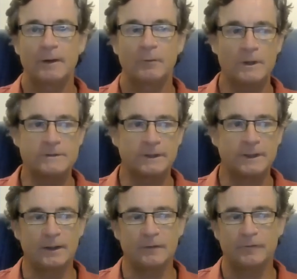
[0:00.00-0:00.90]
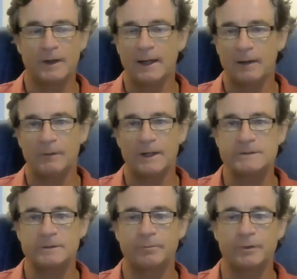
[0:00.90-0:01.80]
Once again, if the heart
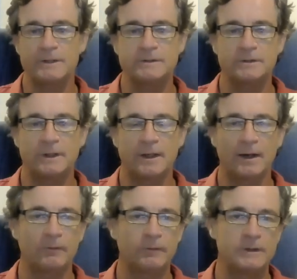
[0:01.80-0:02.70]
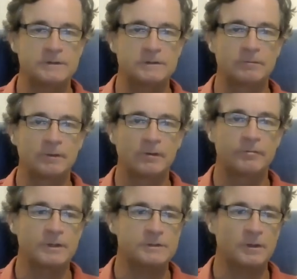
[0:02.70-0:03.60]
rate's suppressed and you can't reach
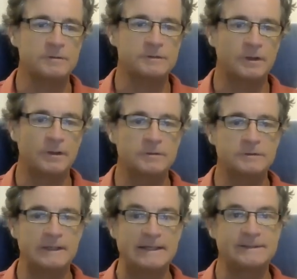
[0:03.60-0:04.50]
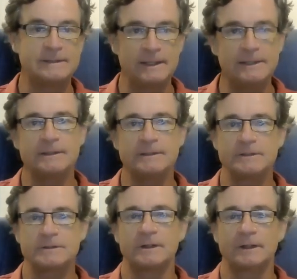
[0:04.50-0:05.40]
threshold zones, it's
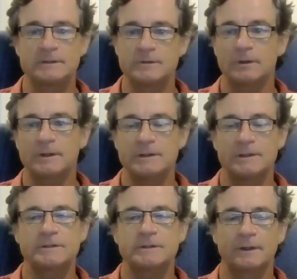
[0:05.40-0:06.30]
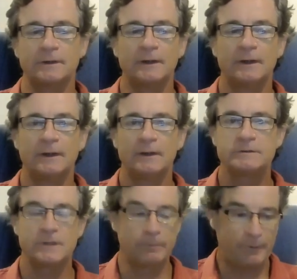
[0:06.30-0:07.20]
deconditioning, it's not conditioning.
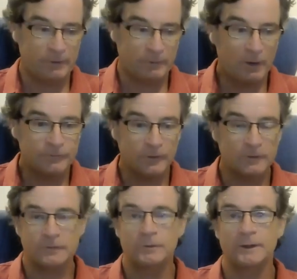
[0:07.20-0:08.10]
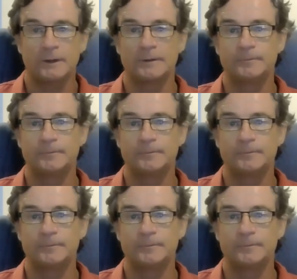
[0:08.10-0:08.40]
So you're better off not doing it.